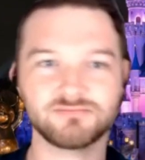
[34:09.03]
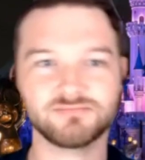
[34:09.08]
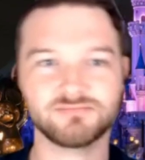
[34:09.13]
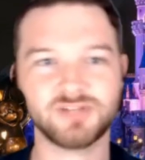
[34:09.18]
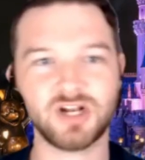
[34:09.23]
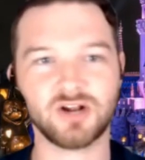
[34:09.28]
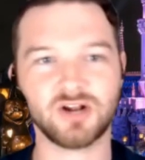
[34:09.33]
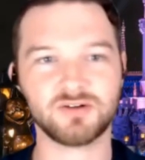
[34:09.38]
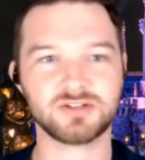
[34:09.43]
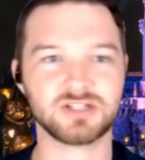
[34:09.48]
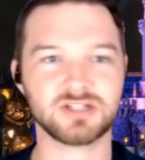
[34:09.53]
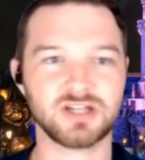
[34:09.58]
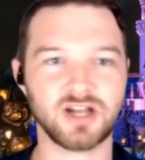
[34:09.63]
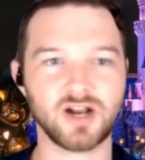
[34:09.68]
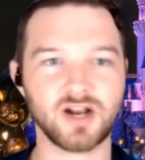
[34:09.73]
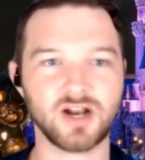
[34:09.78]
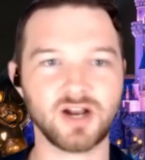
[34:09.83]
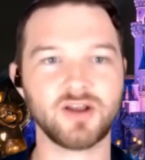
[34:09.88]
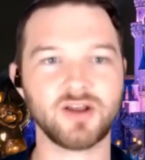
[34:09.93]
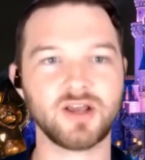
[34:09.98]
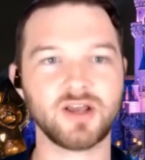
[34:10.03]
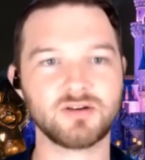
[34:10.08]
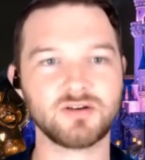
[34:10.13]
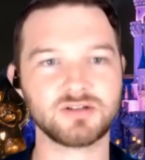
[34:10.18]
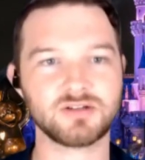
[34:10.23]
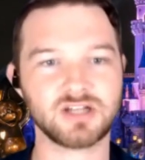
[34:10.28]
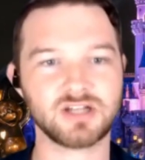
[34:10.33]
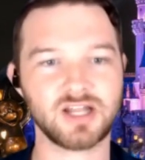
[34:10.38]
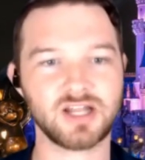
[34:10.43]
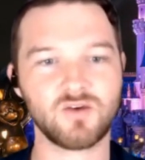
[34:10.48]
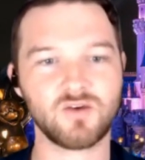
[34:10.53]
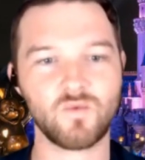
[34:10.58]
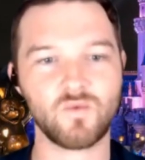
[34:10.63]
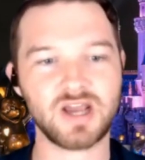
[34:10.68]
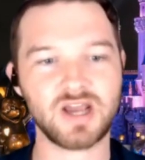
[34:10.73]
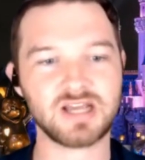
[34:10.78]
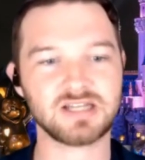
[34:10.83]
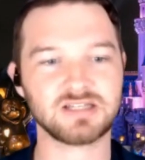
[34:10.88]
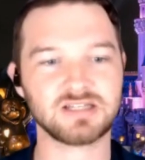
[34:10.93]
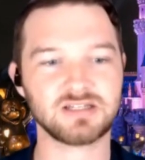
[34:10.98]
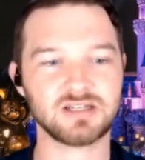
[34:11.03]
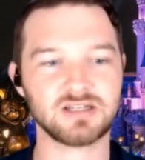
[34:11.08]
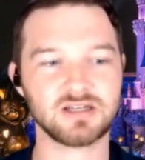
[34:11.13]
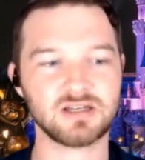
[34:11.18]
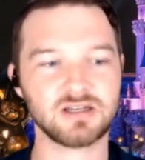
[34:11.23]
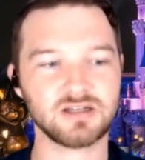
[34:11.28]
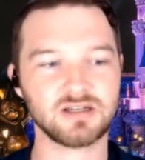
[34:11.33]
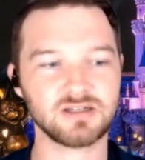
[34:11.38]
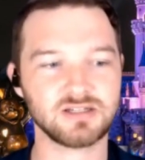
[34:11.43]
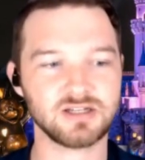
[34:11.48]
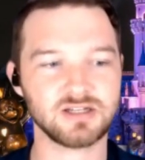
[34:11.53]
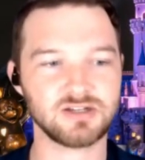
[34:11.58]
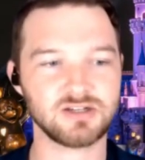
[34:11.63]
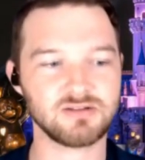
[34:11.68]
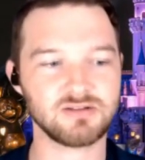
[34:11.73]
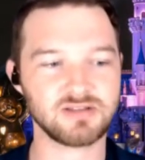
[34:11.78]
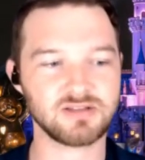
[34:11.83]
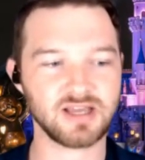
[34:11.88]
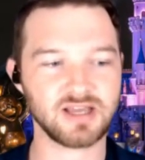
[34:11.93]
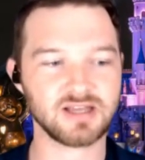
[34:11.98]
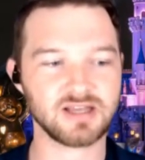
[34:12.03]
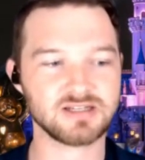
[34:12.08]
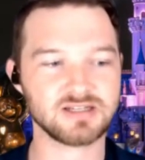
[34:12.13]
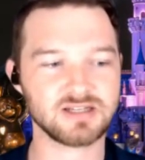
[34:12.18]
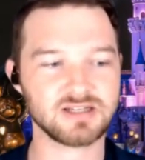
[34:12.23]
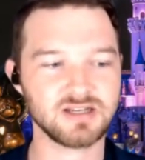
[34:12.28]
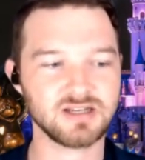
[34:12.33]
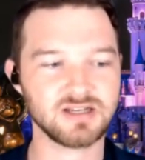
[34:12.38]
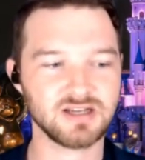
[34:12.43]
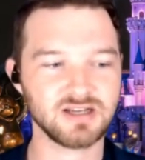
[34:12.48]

you know scenarios and like ways to to do things